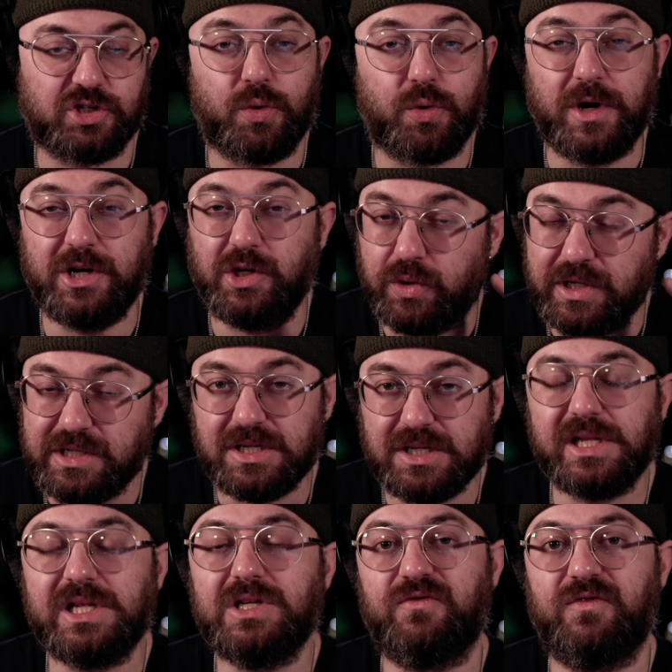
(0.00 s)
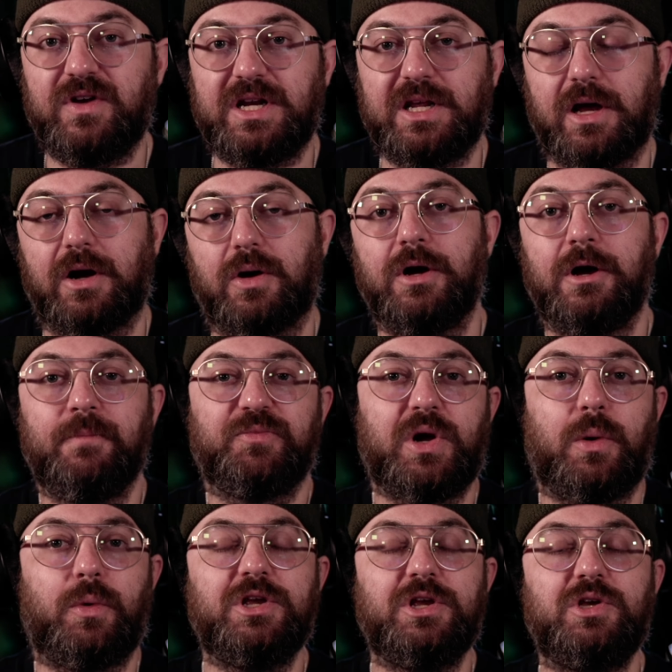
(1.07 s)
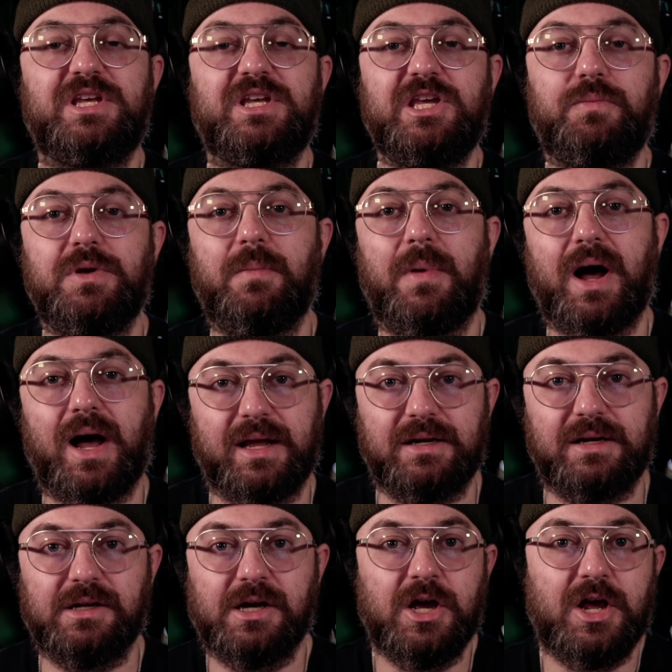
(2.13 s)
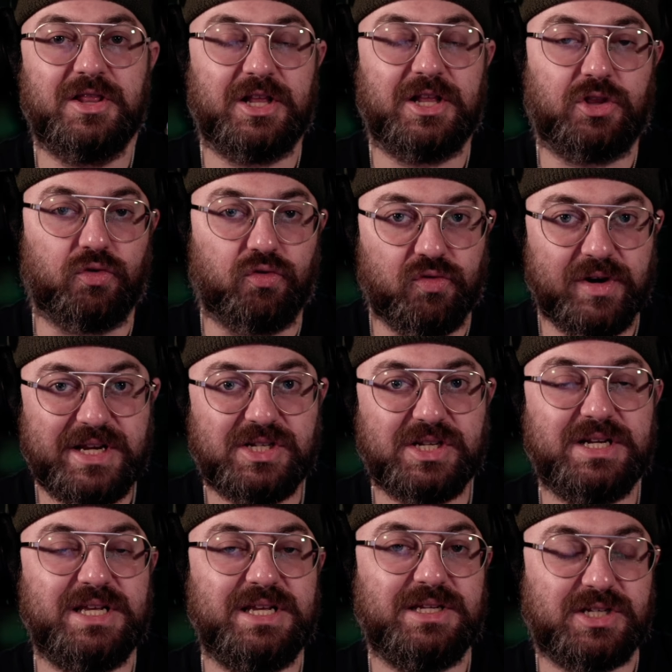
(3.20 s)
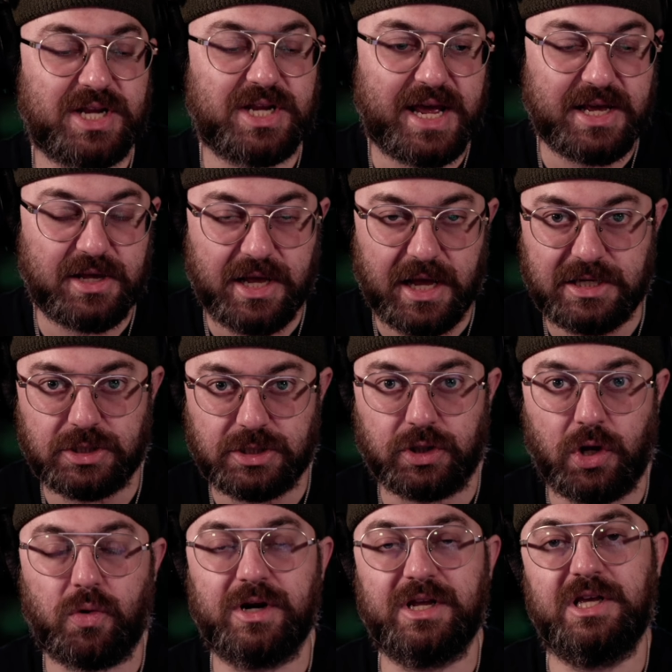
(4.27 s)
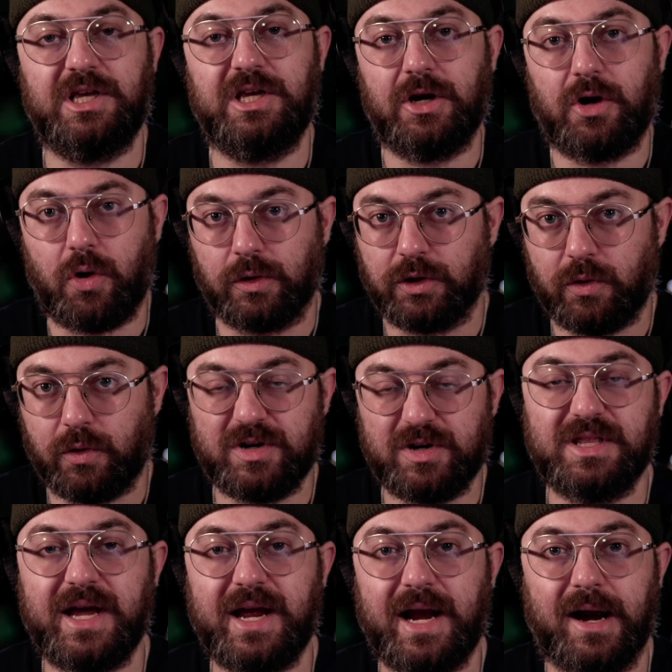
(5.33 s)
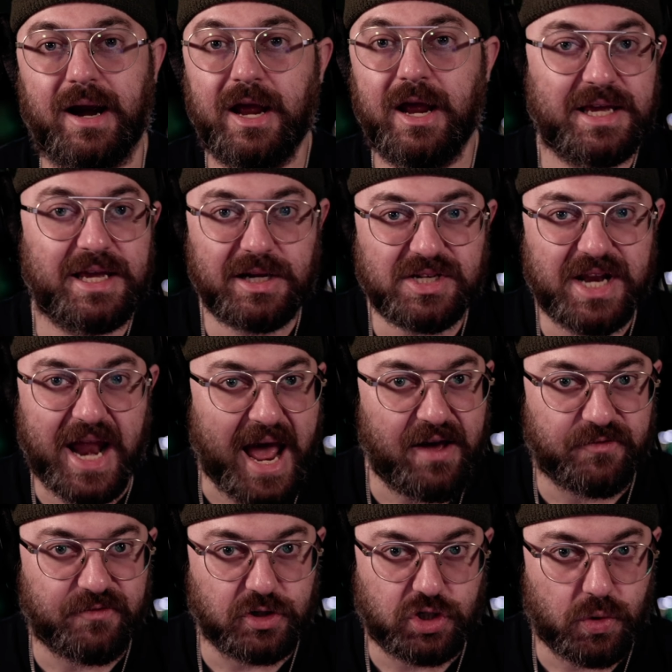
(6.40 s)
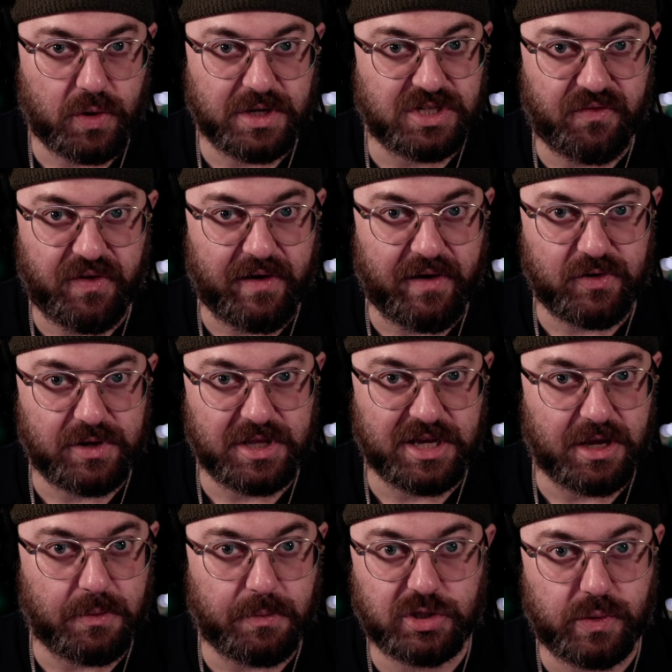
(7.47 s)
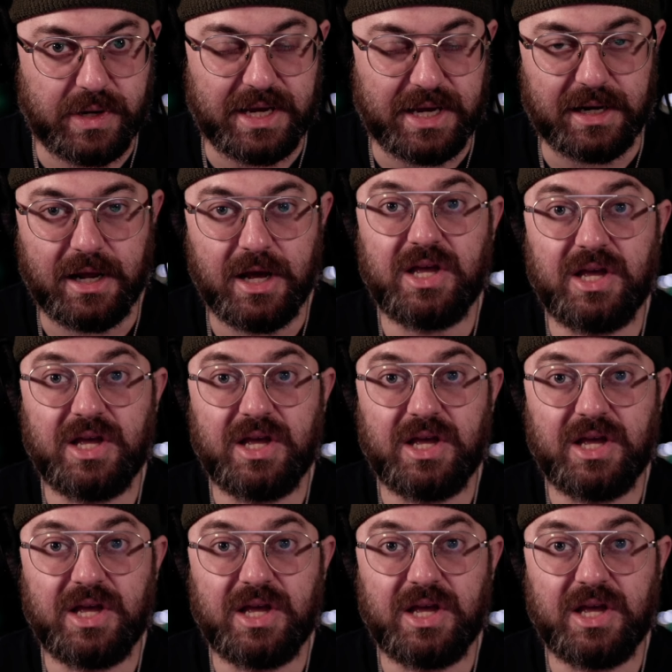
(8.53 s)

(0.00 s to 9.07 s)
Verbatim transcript: So when you listen to this video, I want you to keep in mind that the reason he's saying he's lowering here or lowering there, he doesn't have the choice of everything in between.